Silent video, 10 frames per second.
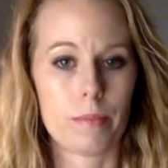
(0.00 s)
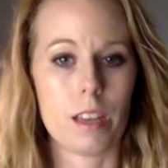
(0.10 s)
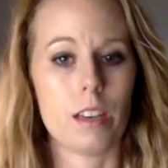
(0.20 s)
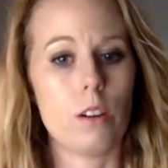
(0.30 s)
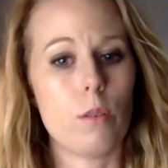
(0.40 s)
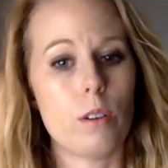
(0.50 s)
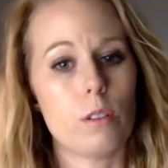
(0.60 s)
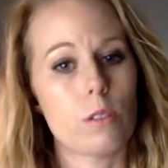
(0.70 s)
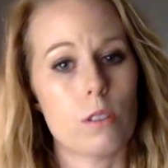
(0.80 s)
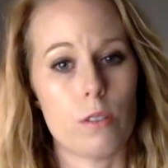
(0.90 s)
And no one
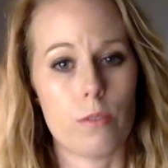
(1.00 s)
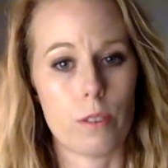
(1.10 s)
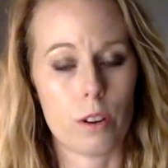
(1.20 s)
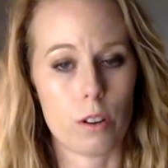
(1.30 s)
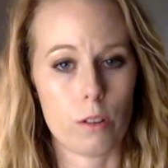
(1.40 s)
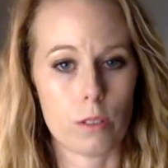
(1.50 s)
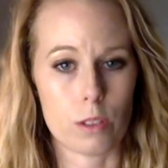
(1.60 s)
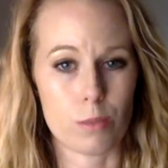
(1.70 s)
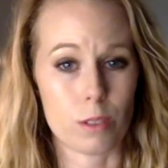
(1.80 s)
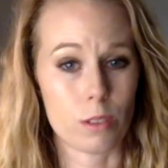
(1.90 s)
knows if her
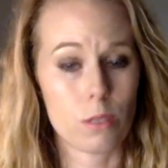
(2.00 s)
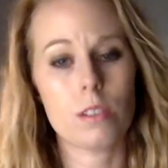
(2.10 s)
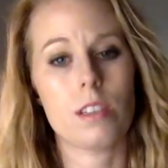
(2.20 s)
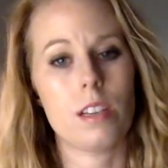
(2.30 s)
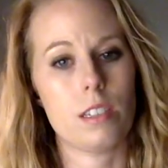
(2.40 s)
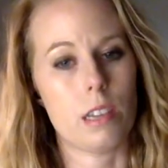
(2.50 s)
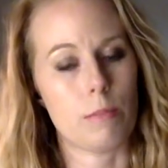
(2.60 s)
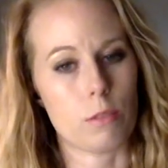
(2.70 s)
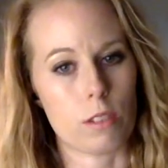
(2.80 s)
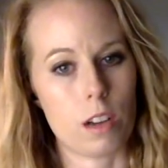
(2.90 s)
overdose was a suicide
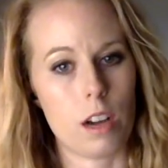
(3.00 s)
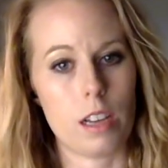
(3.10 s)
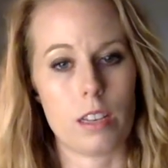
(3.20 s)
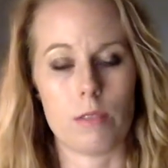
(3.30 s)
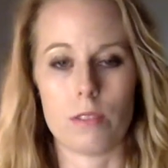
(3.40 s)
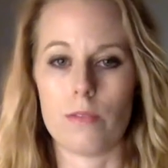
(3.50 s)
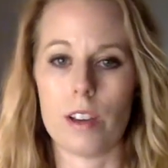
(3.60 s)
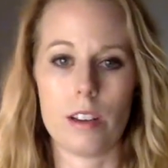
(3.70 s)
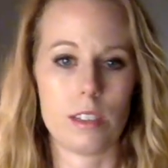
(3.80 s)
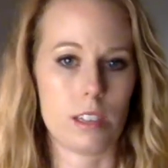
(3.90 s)
attempt or not. It was
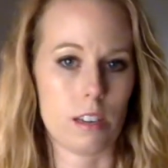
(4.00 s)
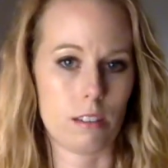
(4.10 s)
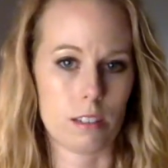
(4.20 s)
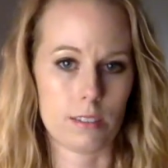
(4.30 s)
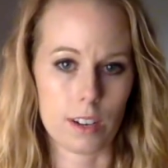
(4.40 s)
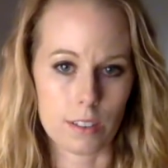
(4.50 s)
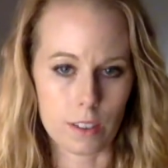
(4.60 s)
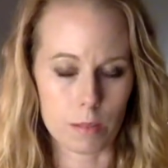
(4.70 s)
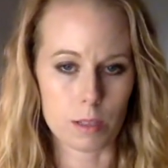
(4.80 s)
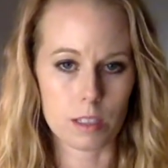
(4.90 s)
very scandalous, very
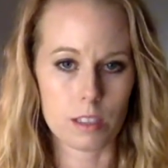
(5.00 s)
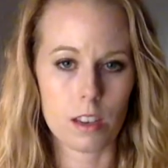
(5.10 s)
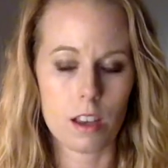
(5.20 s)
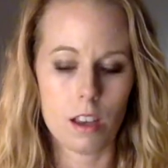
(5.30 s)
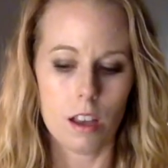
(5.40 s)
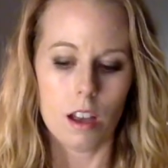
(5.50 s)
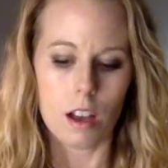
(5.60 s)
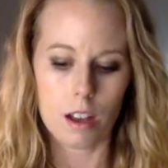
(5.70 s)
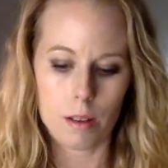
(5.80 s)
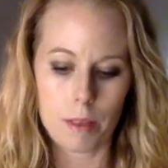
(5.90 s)
famous.
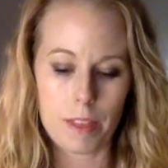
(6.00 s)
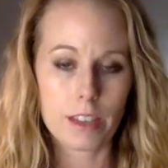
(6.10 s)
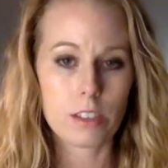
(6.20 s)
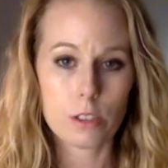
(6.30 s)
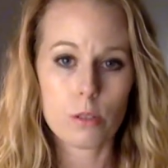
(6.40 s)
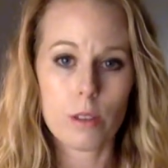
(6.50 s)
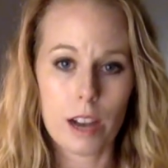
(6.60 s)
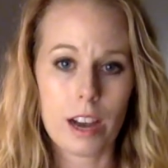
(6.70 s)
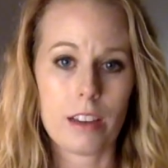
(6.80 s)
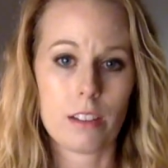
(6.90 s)
And they too
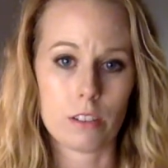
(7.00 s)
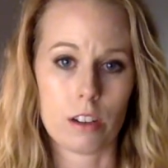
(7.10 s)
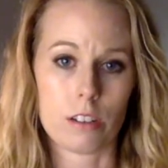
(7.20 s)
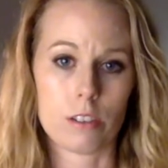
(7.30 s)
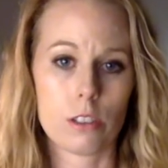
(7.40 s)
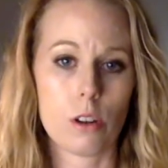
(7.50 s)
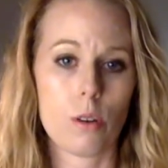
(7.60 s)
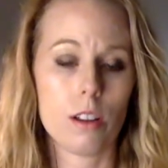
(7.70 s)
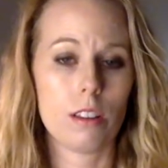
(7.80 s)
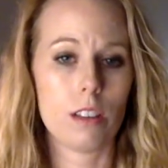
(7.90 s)
had a daughter.
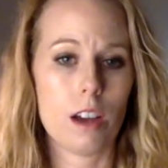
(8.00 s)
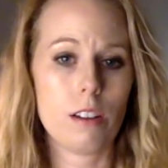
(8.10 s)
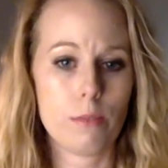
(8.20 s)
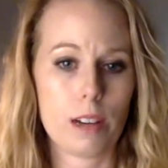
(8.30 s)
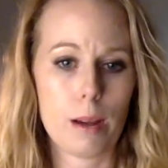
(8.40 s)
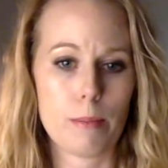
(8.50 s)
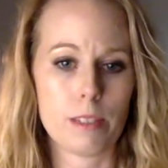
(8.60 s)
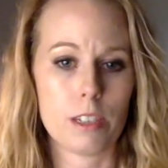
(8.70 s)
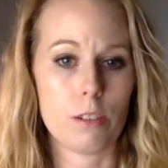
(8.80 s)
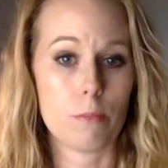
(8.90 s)
So a lot of what happens
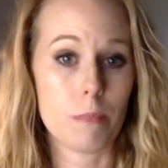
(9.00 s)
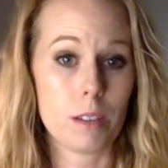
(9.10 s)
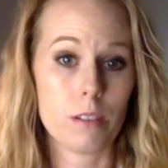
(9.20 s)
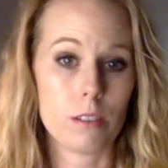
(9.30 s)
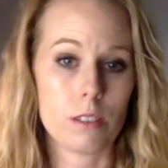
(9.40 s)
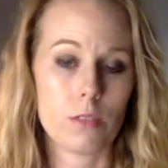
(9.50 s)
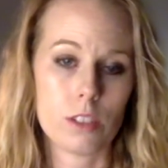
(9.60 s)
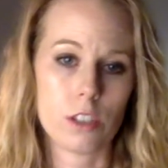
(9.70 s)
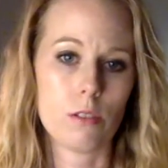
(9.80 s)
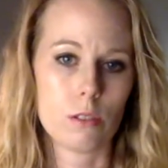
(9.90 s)
in here mirrors
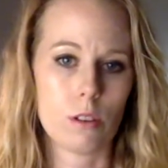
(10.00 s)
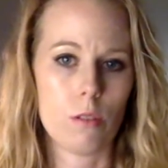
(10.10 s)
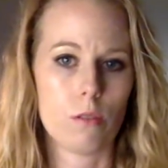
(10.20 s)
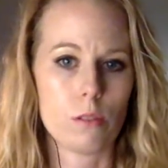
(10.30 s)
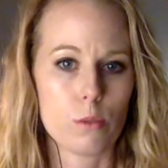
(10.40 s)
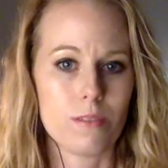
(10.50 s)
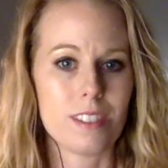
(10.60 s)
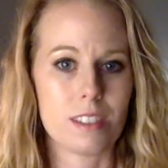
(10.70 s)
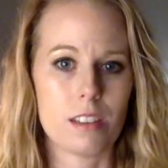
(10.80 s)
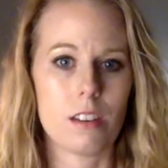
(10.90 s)
Fitzgerald's own sort of
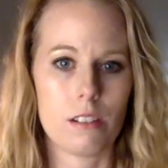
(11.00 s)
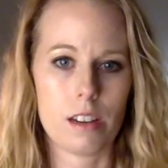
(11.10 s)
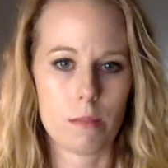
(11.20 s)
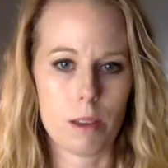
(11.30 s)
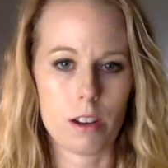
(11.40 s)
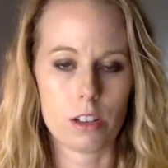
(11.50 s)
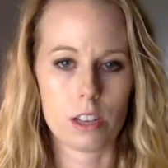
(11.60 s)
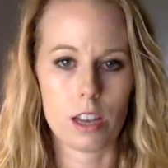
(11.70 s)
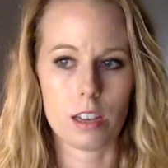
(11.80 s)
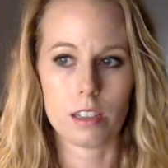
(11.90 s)
disintegrating marriage.
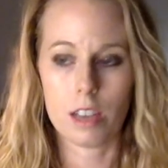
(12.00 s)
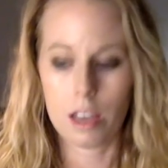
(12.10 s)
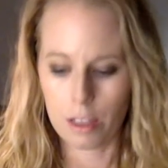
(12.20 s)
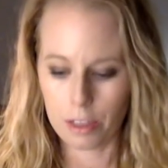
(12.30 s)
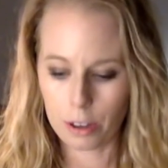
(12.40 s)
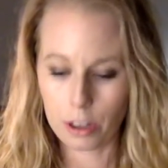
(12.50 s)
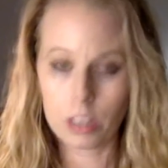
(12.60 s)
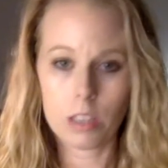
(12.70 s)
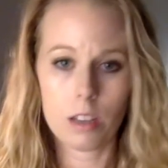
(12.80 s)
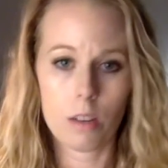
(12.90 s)
And
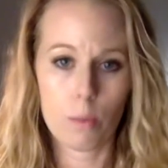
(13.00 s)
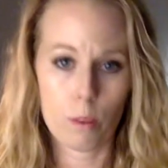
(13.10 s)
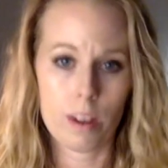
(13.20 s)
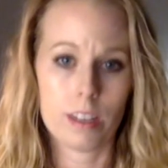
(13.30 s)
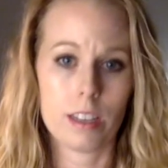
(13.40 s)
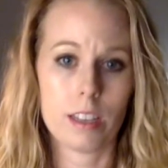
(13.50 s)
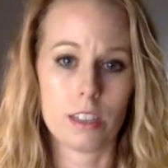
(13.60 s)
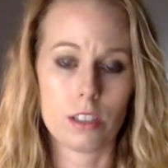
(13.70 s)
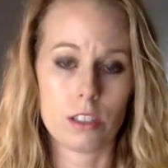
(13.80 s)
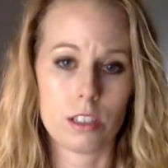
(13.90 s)
31
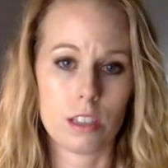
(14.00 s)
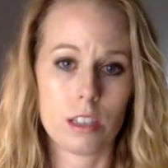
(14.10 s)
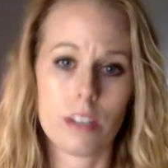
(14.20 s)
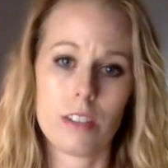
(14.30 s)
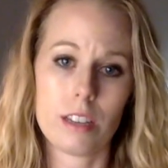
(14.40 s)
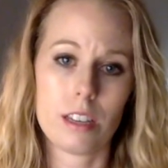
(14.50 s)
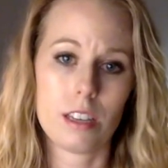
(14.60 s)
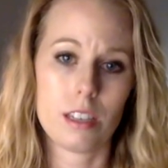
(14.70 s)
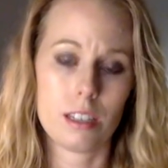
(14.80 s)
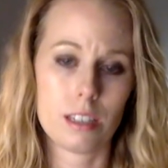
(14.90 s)
is the year that
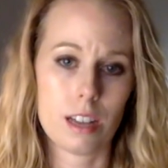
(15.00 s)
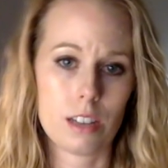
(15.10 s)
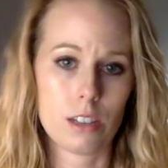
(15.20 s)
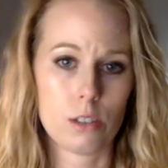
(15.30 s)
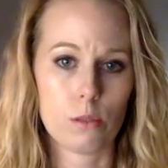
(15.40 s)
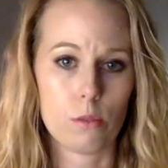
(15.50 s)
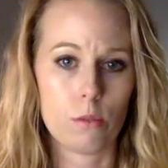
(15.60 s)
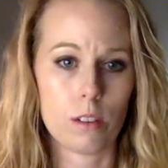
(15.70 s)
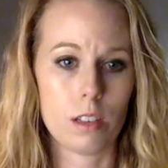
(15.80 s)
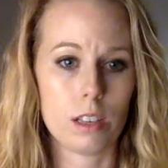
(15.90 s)
he decided
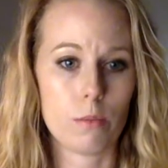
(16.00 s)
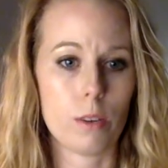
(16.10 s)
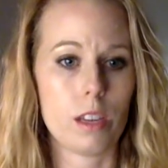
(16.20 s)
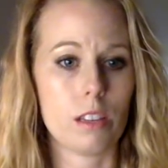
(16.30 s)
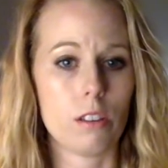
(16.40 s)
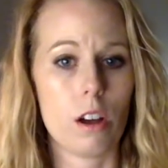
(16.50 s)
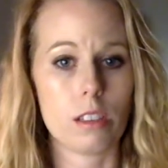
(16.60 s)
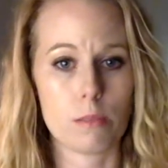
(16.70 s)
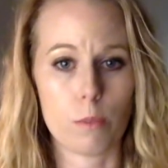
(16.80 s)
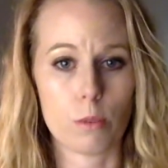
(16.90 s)
he had
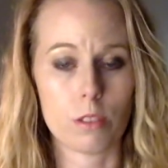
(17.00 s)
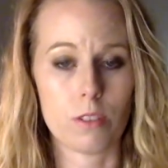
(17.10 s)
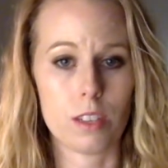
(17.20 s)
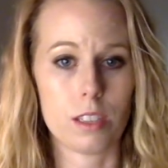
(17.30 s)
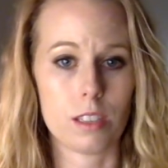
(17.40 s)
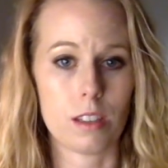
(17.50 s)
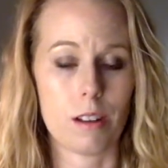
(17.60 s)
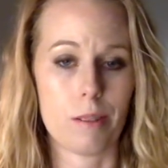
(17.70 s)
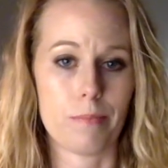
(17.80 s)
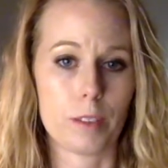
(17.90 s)
lost most of his
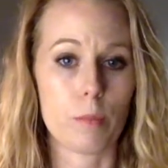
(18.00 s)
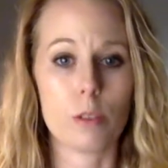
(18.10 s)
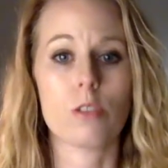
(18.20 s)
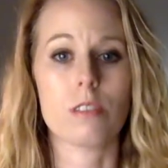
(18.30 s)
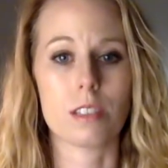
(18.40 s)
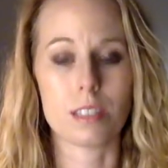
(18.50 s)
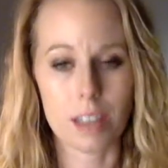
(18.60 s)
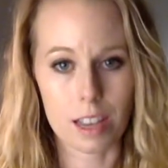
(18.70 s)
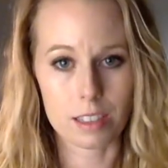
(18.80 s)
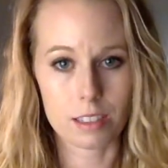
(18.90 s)
commercial
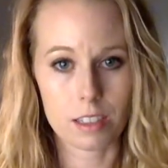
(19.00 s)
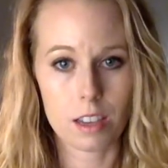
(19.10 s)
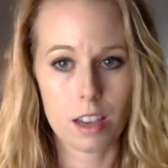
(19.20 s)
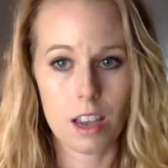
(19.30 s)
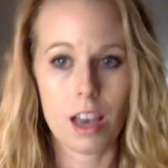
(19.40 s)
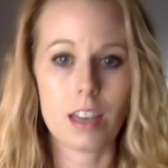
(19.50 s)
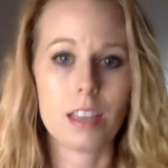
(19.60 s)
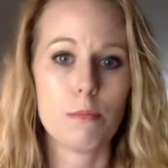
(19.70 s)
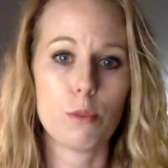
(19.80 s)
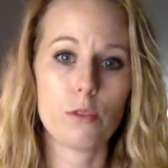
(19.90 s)
success, and
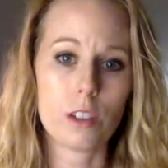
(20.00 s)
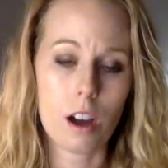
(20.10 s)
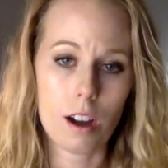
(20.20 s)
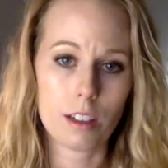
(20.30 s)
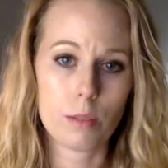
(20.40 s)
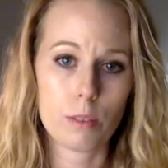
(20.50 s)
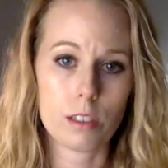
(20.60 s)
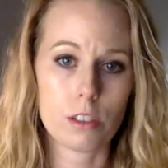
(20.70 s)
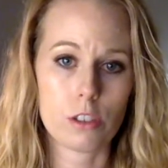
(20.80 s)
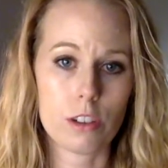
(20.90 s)
he moved to
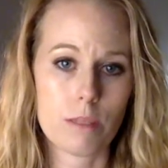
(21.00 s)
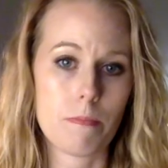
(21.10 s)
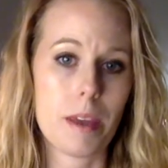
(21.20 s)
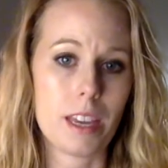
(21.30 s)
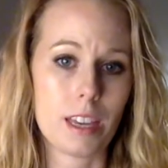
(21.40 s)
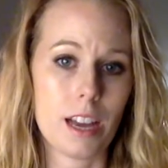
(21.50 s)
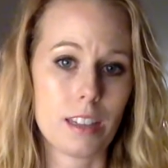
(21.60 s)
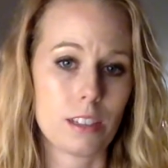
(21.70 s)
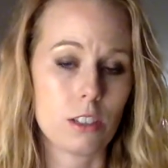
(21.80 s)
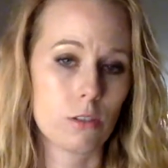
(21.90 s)
Hollywood to try and make it
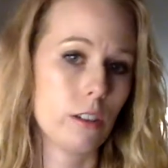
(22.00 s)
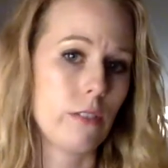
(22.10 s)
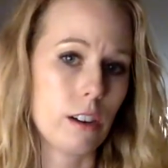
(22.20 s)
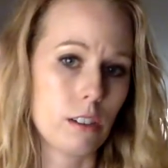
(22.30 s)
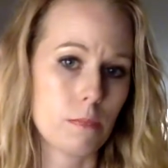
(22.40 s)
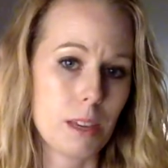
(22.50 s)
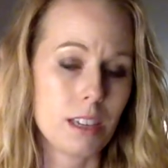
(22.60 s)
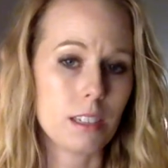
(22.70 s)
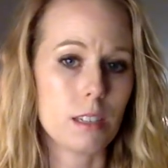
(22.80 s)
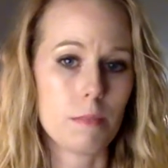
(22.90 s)
as a screenwriter to make
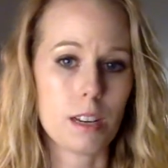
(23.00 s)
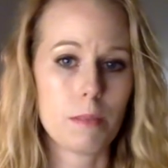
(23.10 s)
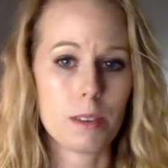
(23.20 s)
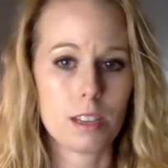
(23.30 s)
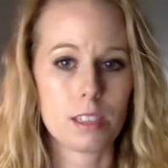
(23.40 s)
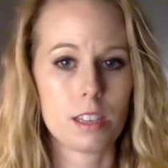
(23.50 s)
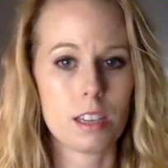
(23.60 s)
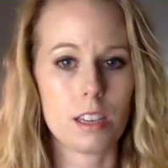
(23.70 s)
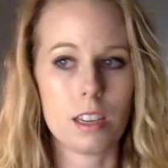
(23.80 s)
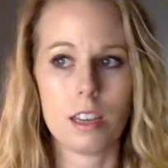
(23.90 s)
easy money because
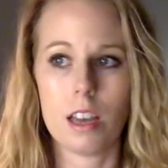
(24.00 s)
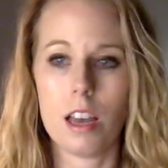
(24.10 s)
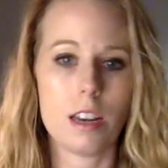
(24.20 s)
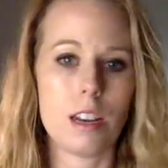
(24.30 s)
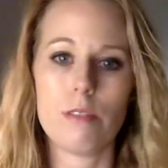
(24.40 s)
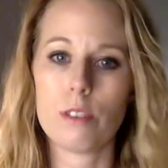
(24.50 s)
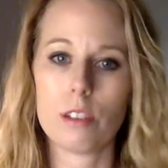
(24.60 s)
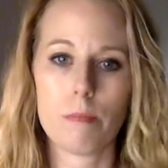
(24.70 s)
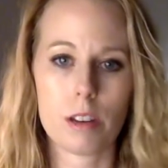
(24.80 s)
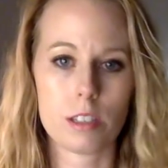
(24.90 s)
he never
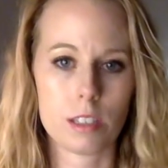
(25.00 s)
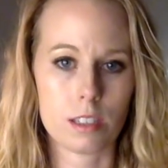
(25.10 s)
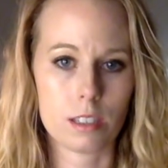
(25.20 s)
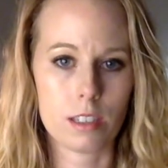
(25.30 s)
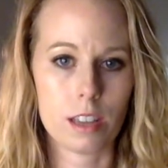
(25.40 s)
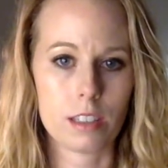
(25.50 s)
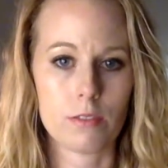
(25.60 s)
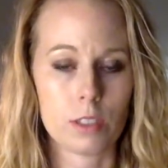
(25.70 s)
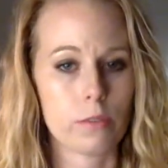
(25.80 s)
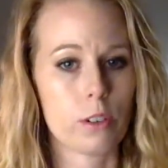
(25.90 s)
could match the success
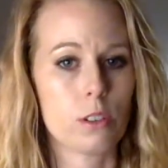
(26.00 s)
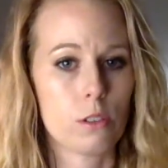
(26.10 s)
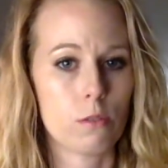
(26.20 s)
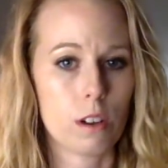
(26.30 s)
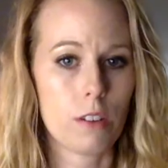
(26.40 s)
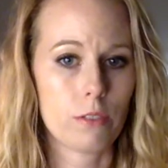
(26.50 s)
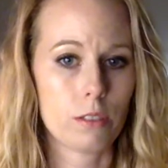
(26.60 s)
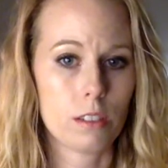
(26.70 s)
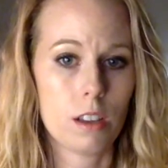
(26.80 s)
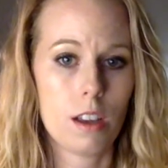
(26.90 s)
of his first two novels.